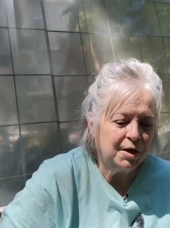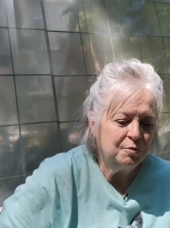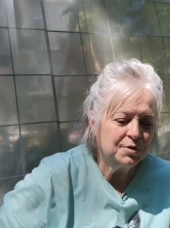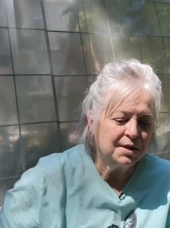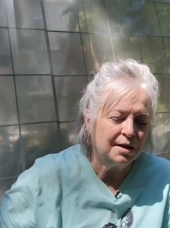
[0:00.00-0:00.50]

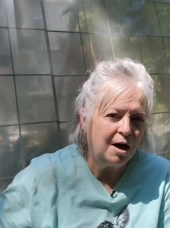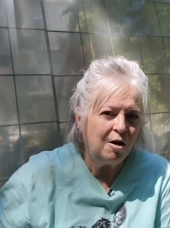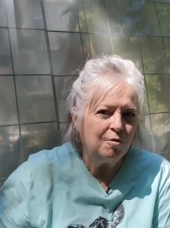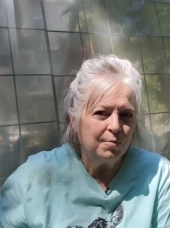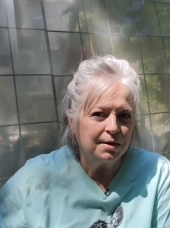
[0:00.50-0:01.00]
who was at
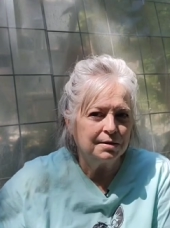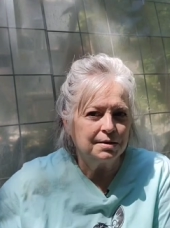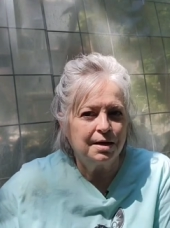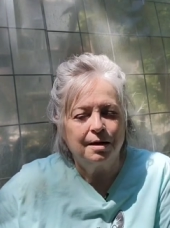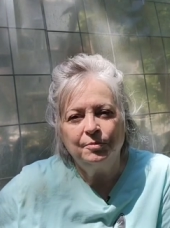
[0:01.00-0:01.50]
home at
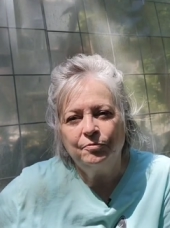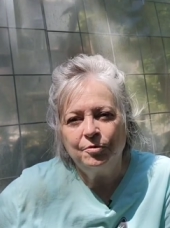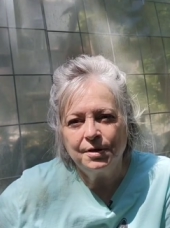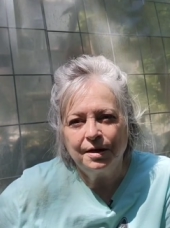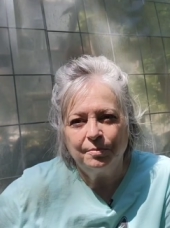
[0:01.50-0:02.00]
the time
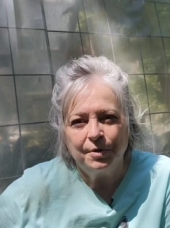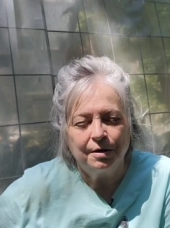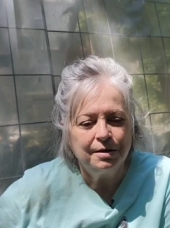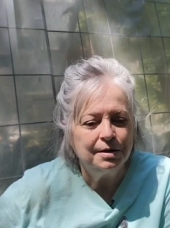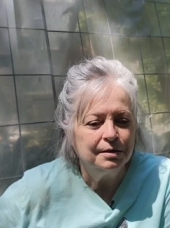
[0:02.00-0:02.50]
before he got
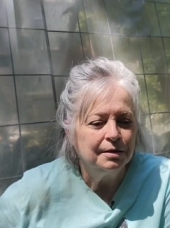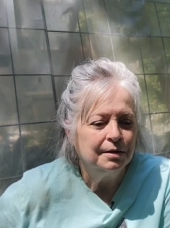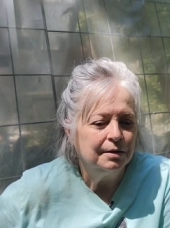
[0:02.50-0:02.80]
married,